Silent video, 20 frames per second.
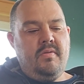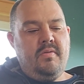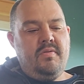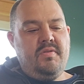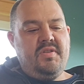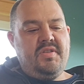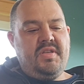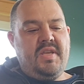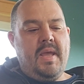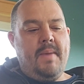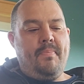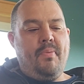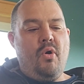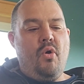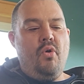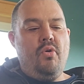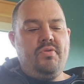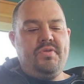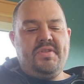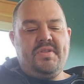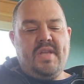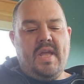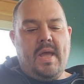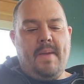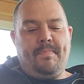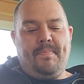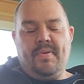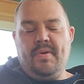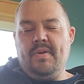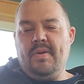Skip a whole
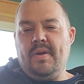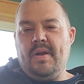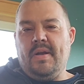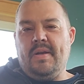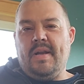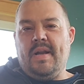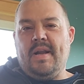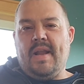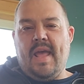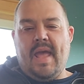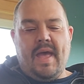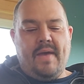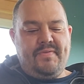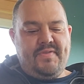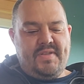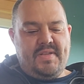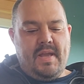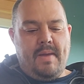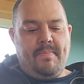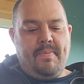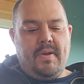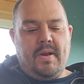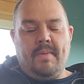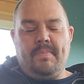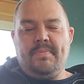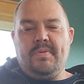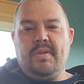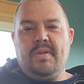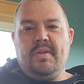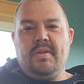step and then half step it
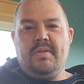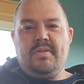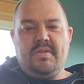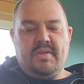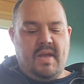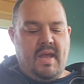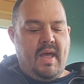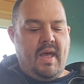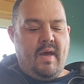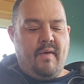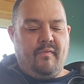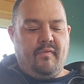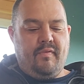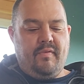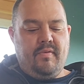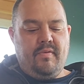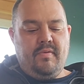up to F.